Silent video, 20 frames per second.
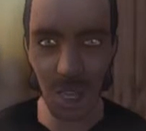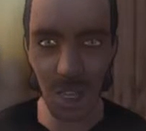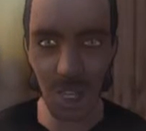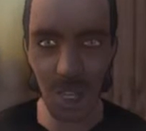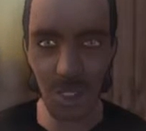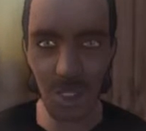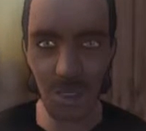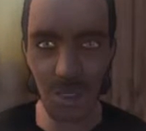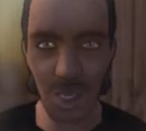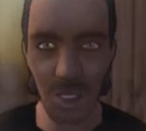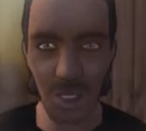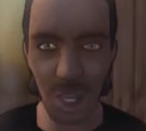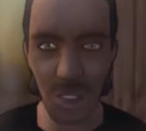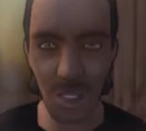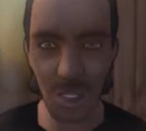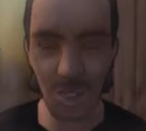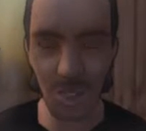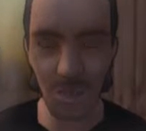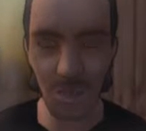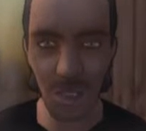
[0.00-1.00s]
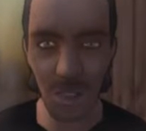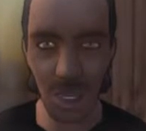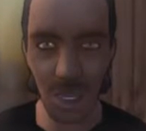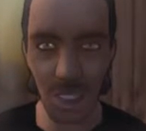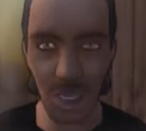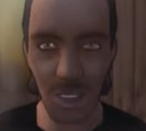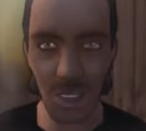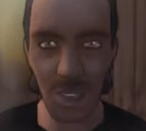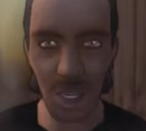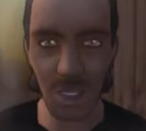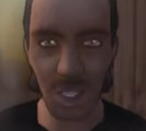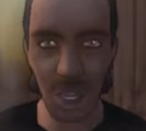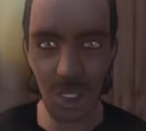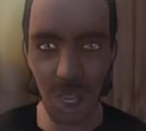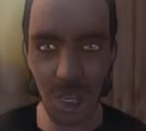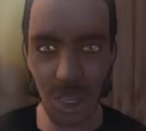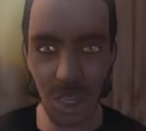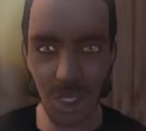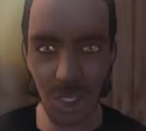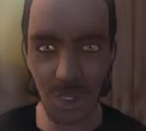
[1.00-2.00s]
that's where we need to
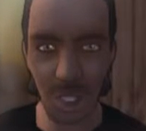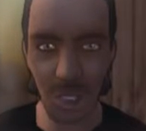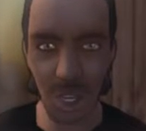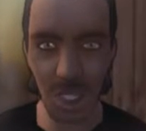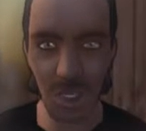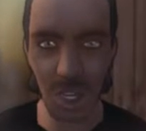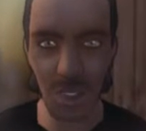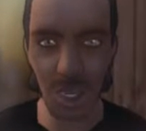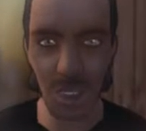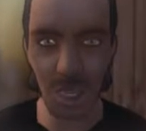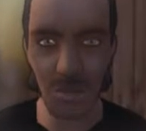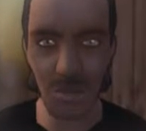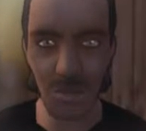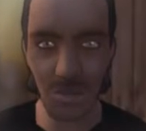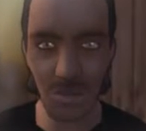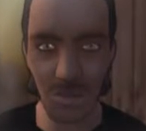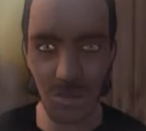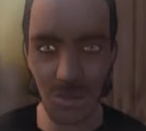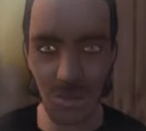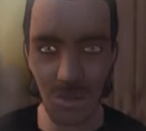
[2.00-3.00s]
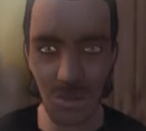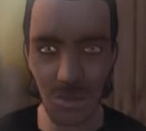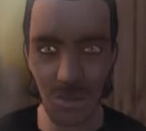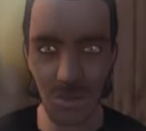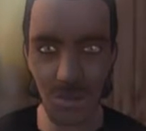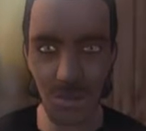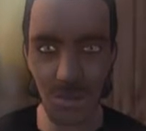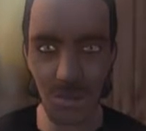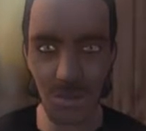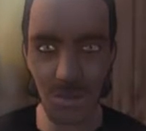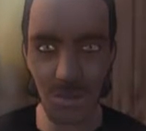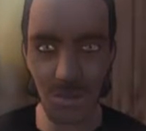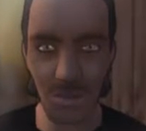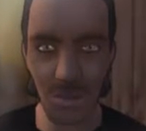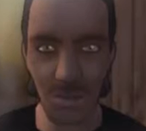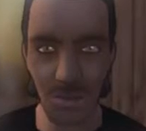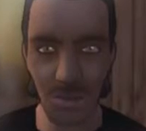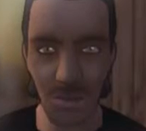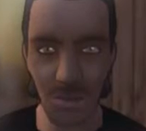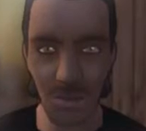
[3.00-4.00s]
go.
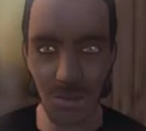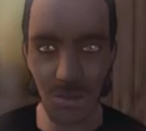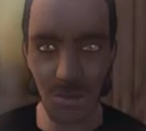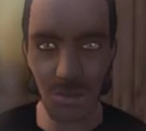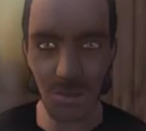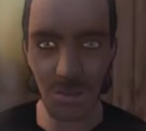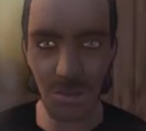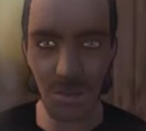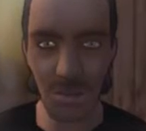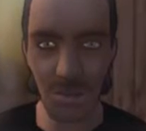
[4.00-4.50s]
So